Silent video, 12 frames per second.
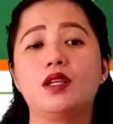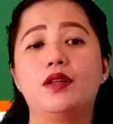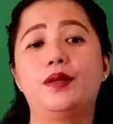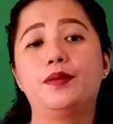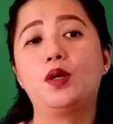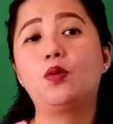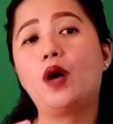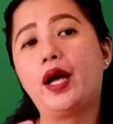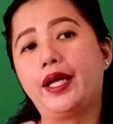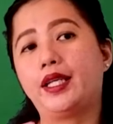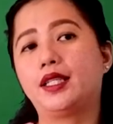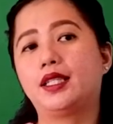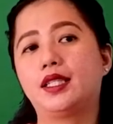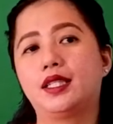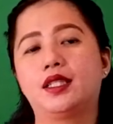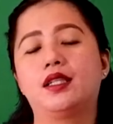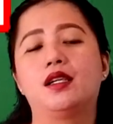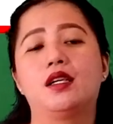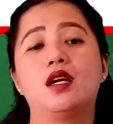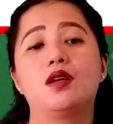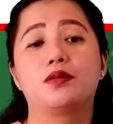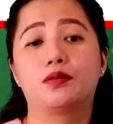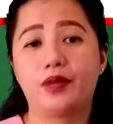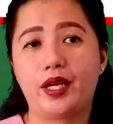Number 1.
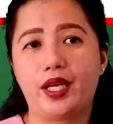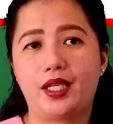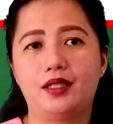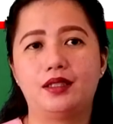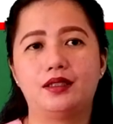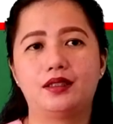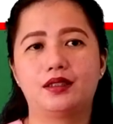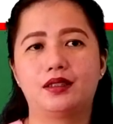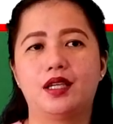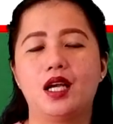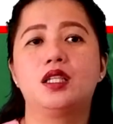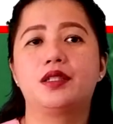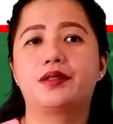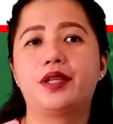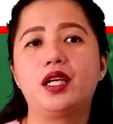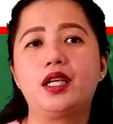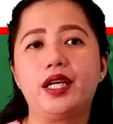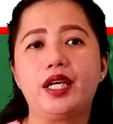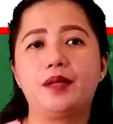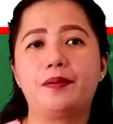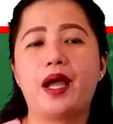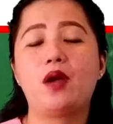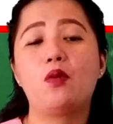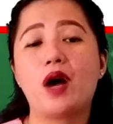Red, triggered
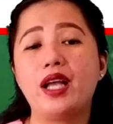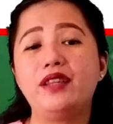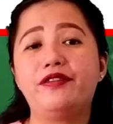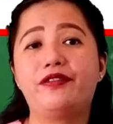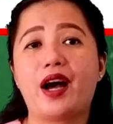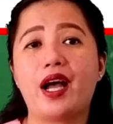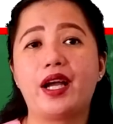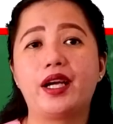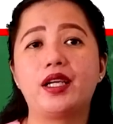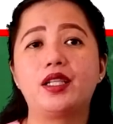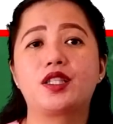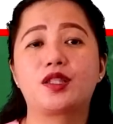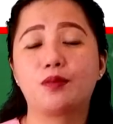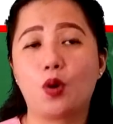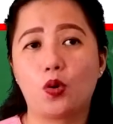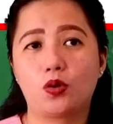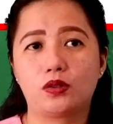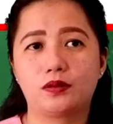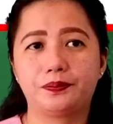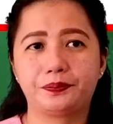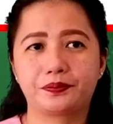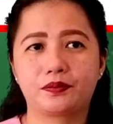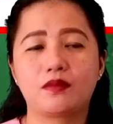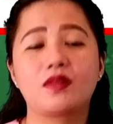by wildfire smoke.
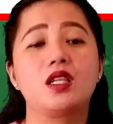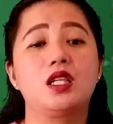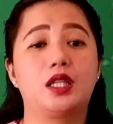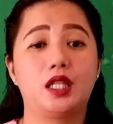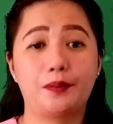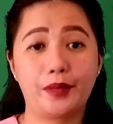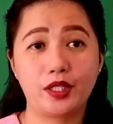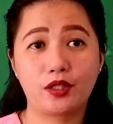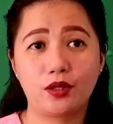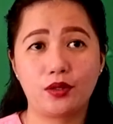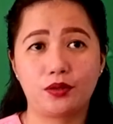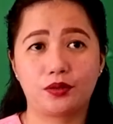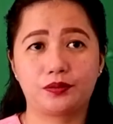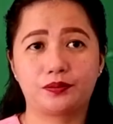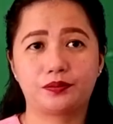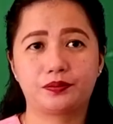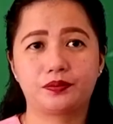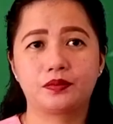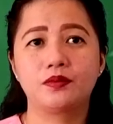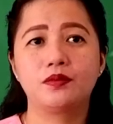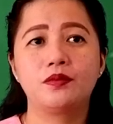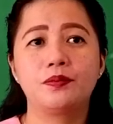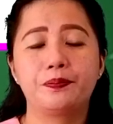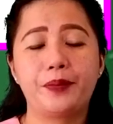Number 2.
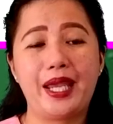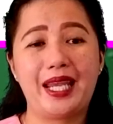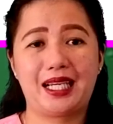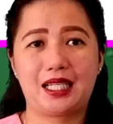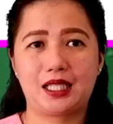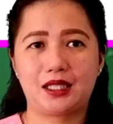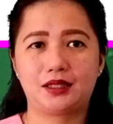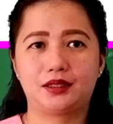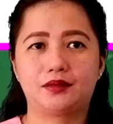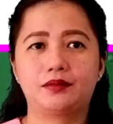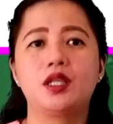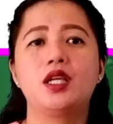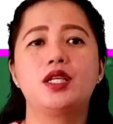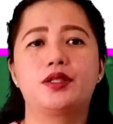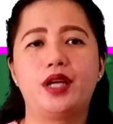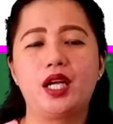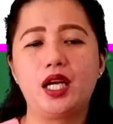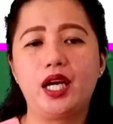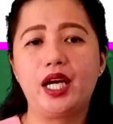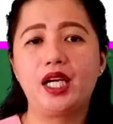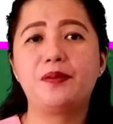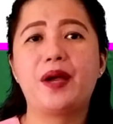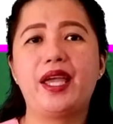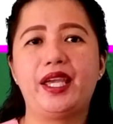Pink,
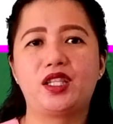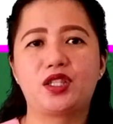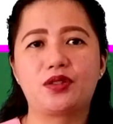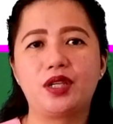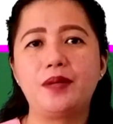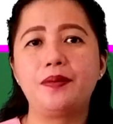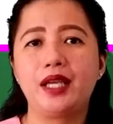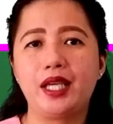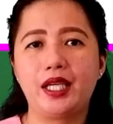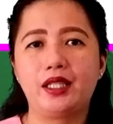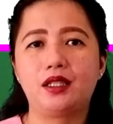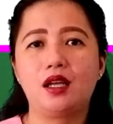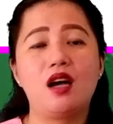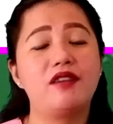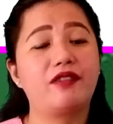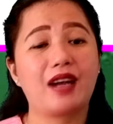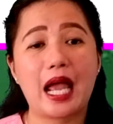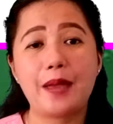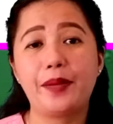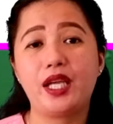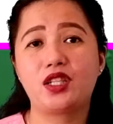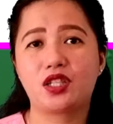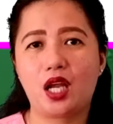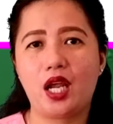triggered by extreme heat of
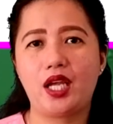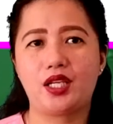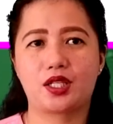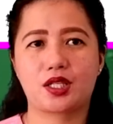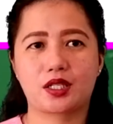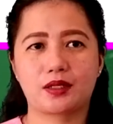climate change.